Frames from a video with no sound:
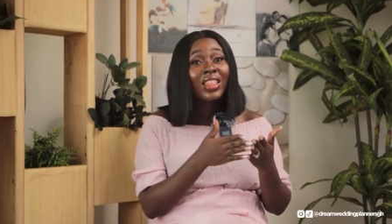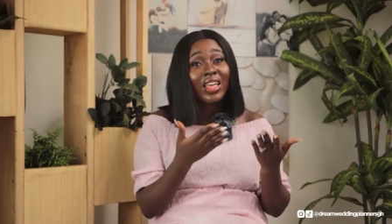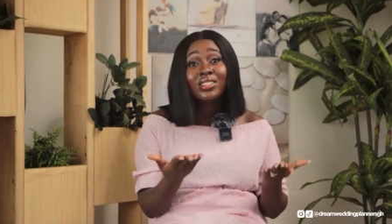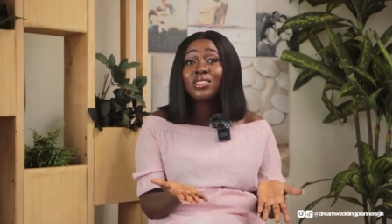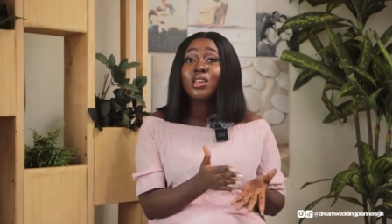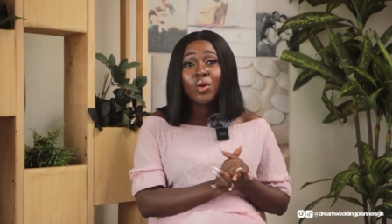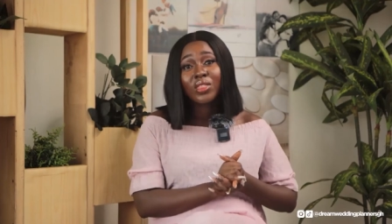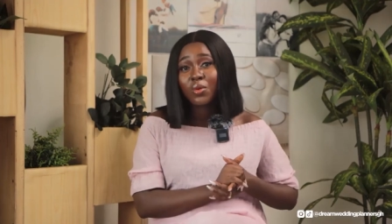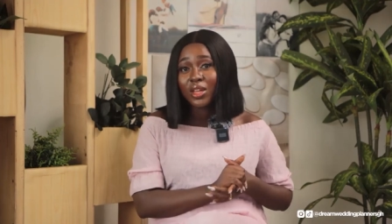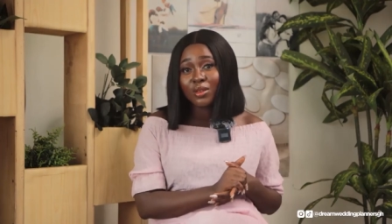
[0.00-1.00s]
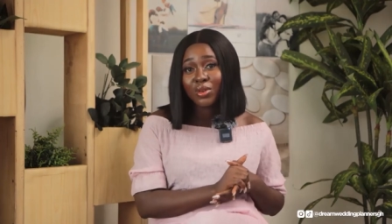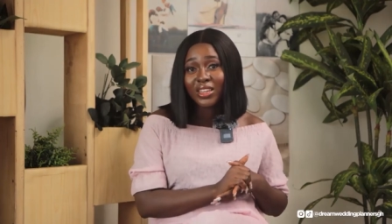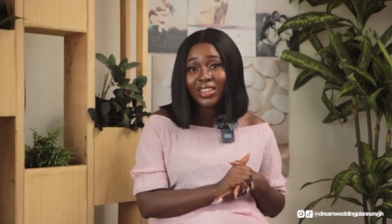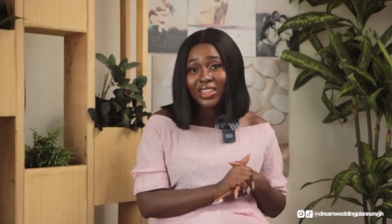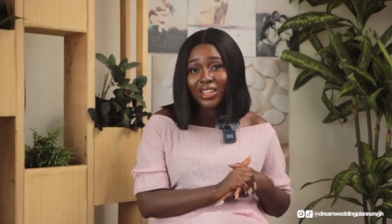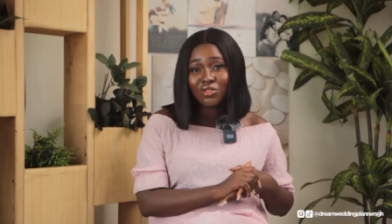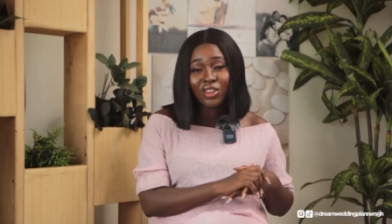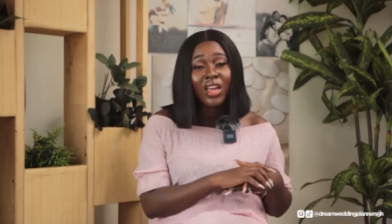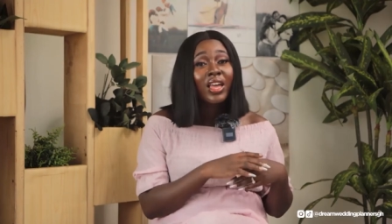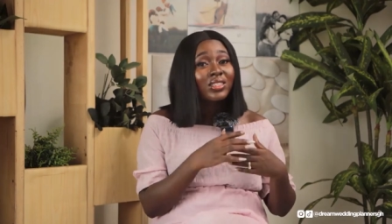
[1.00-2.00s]
That's the same way with the wedding planning
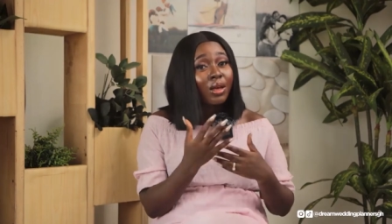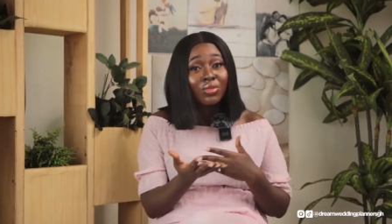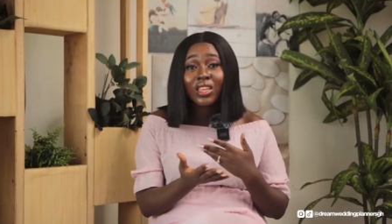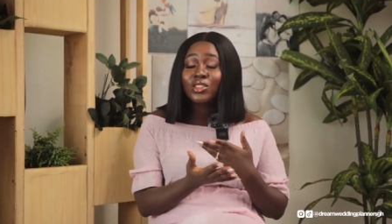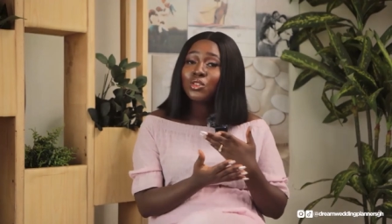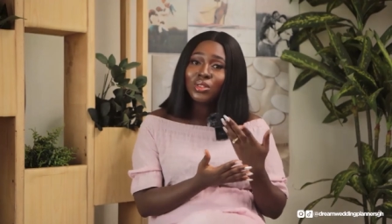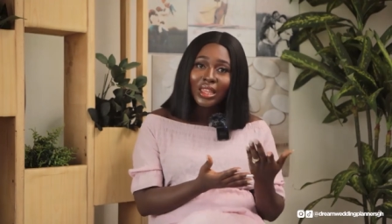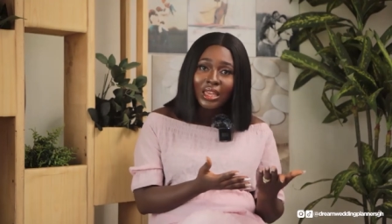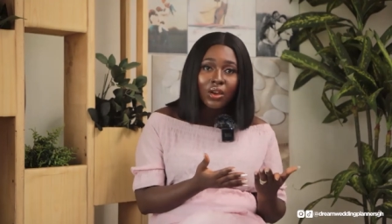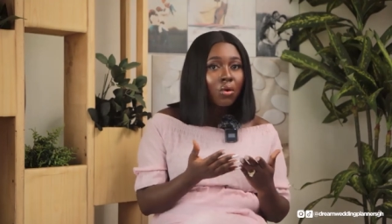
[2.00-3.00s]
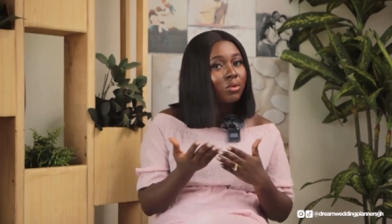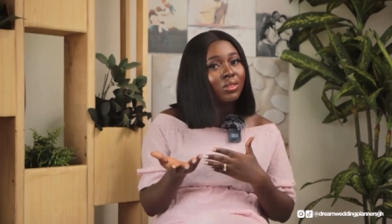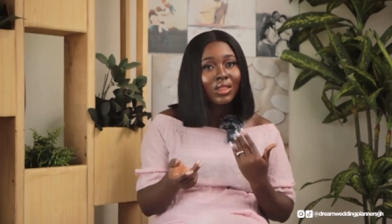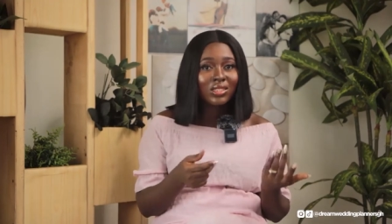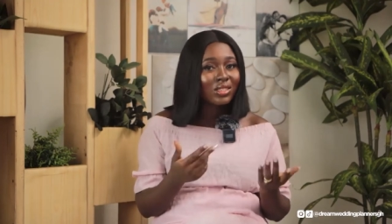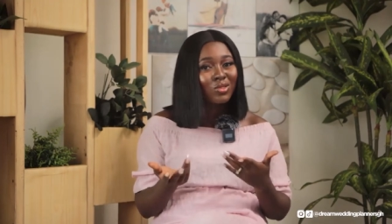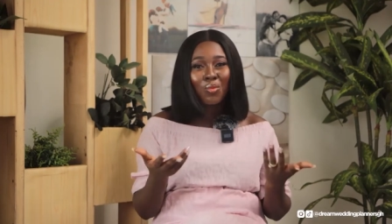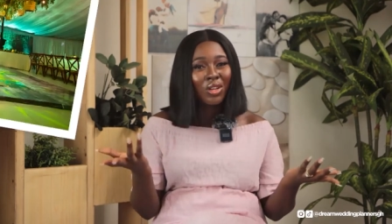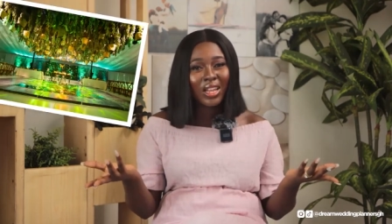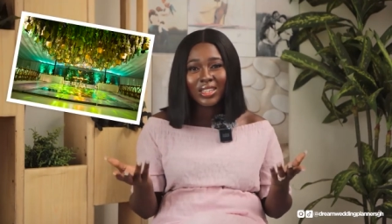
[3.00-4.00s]
industry. Some things you think think, oh, this is
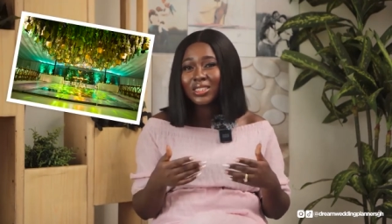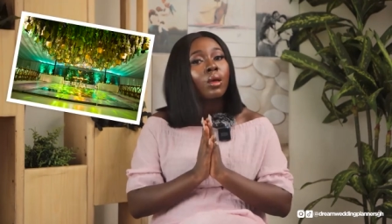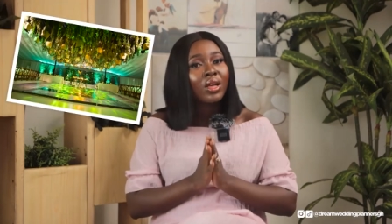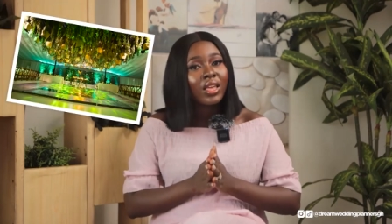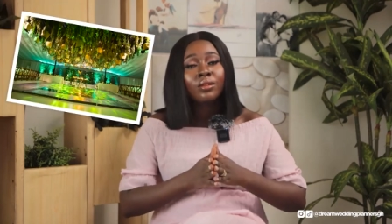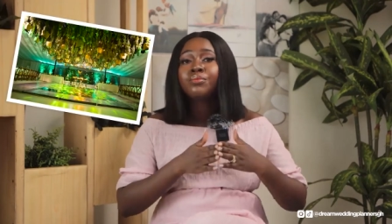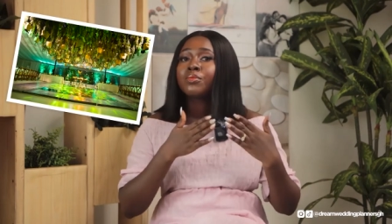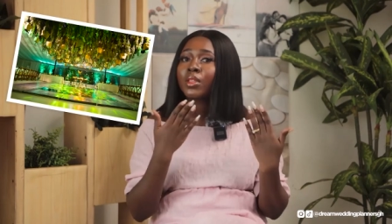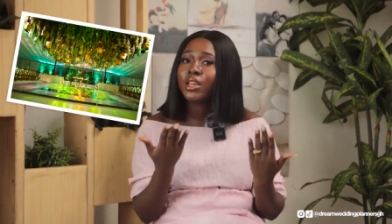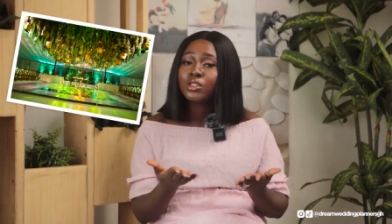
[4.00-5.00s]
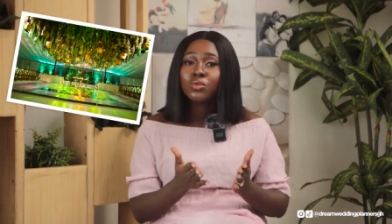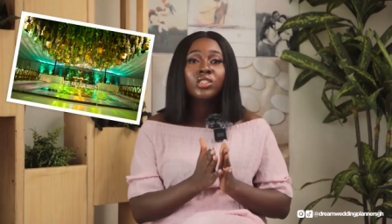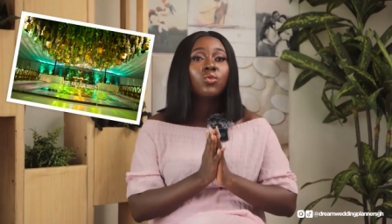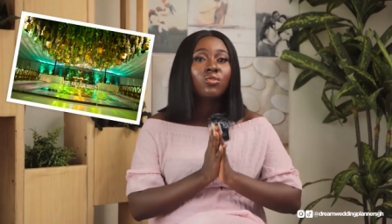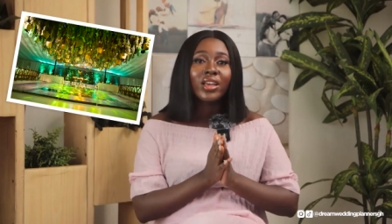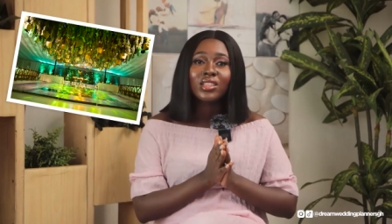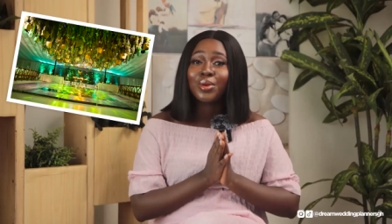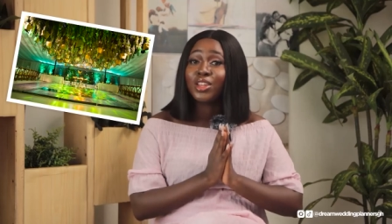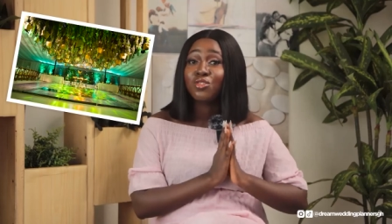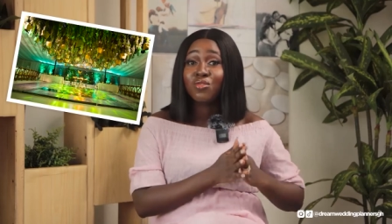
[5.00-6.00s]
common knowledge. But then a situation will rise
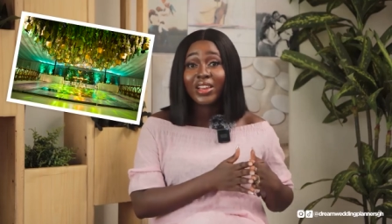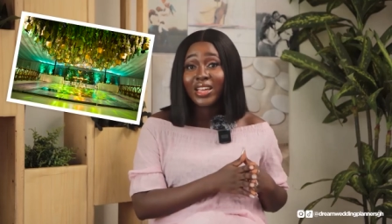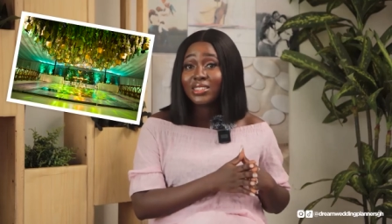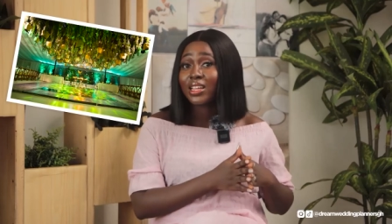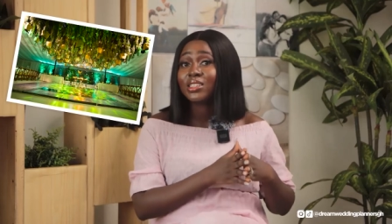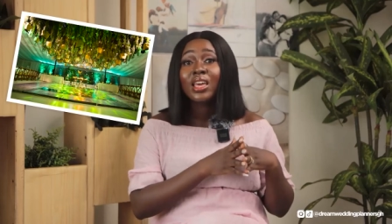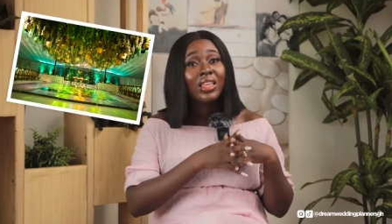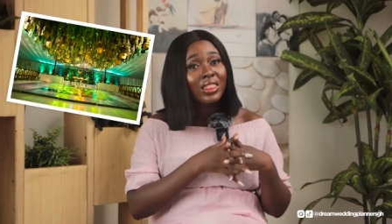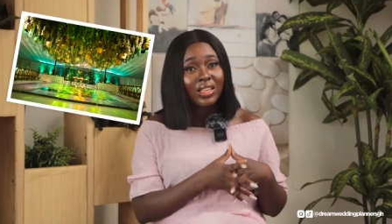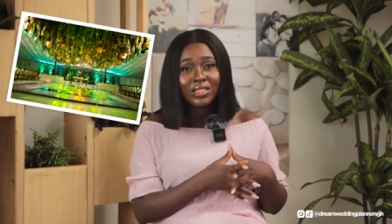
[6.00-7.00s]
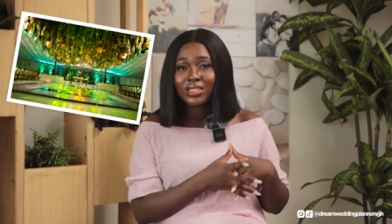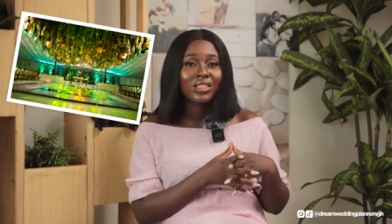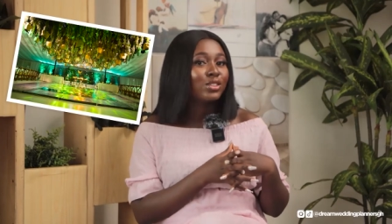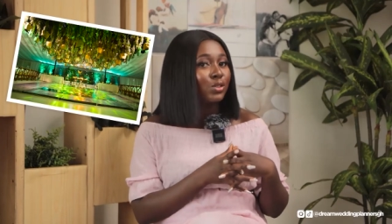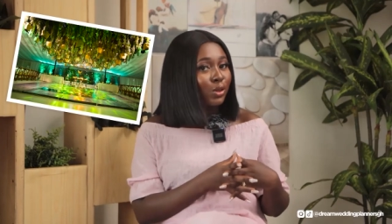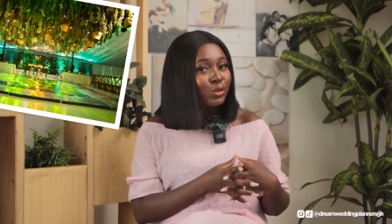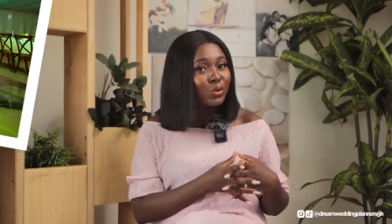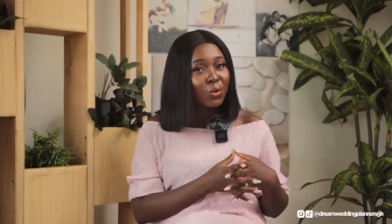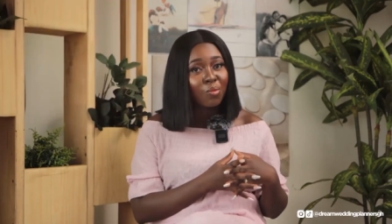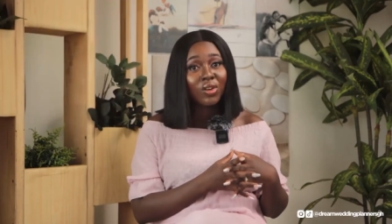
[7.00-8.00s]
up and then you realize that this is not
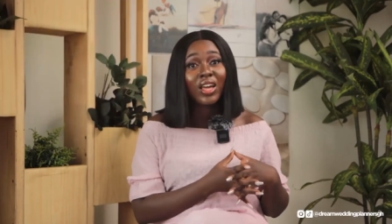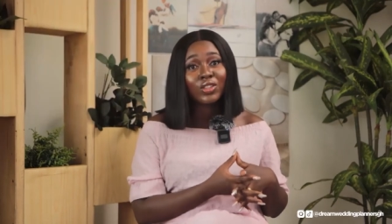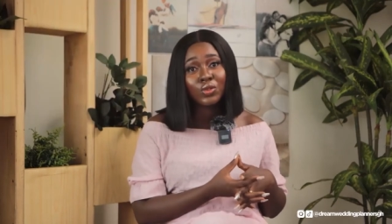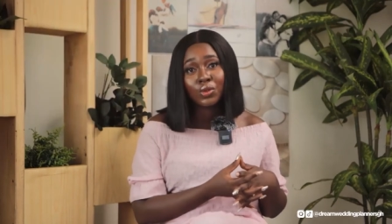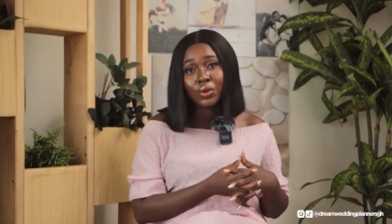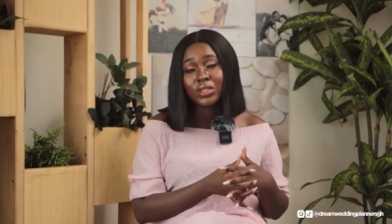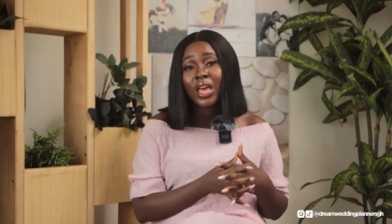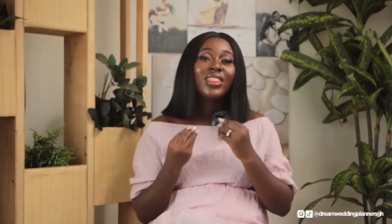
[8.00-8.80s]
so common as you thought.